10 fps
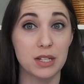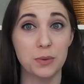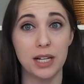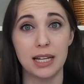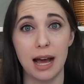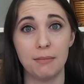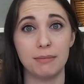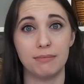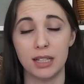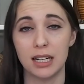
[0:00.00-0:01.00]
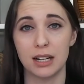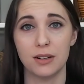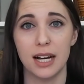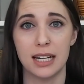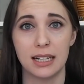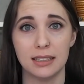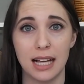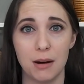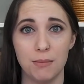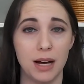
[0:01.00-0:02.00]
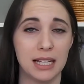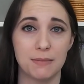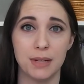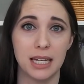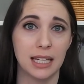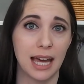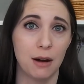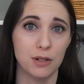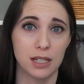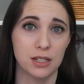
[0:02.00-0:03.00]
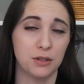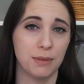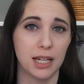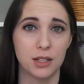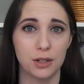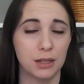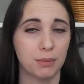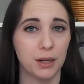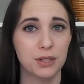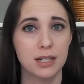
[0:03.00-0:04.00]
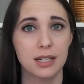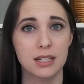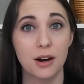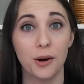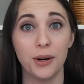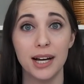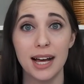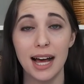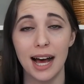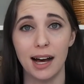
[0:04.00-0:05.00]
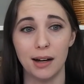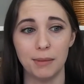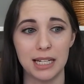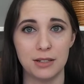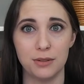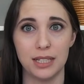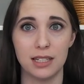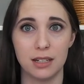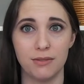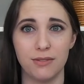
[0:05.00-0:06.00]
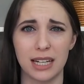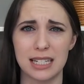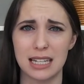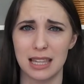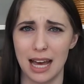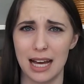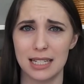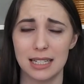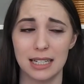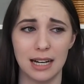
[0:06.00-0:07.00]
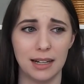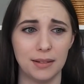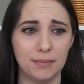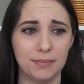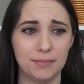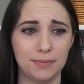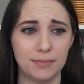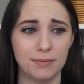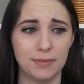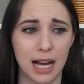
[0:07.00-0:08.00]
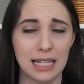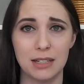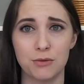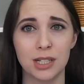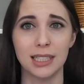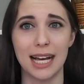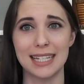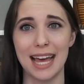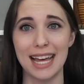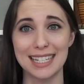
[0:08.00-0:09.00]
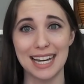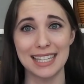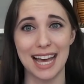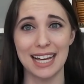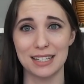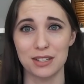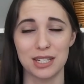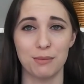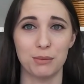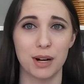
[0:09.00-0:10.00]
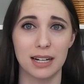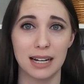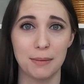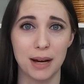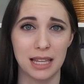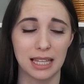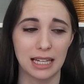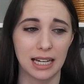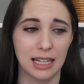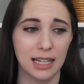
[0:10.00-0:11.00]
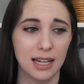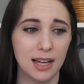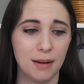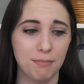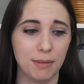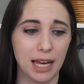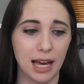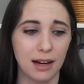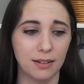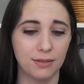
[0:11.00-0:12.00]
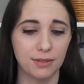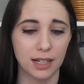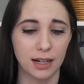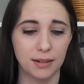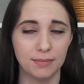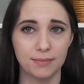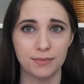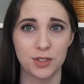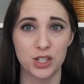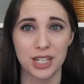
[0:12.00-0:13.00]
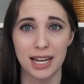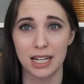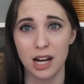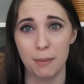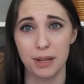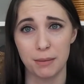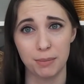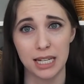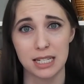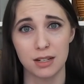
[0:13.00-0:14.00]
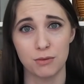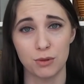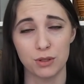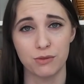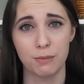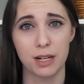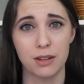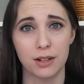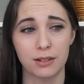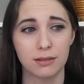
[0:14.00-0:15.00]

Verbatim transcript: one I'm going to go ahead and allow as many cowls as you make you can post. So um, I do need to fix that. Um, I didn't realize I had done that until someone brought it up. I think I may have um, just kind of copied and pasted rules from another